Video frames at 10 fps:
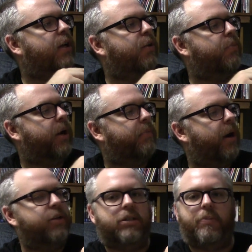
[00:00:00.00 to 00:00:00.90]
I know Mike
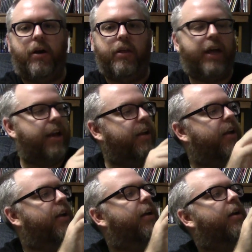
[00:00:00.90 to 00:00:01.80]
Myers is a part of that.
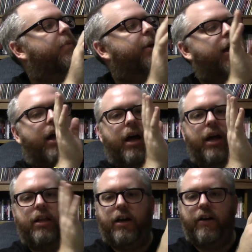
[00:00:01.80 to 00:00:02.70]
But I
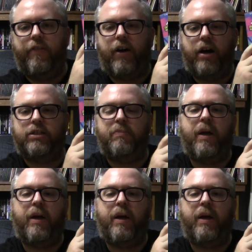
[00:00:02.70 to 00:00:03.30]
love Austin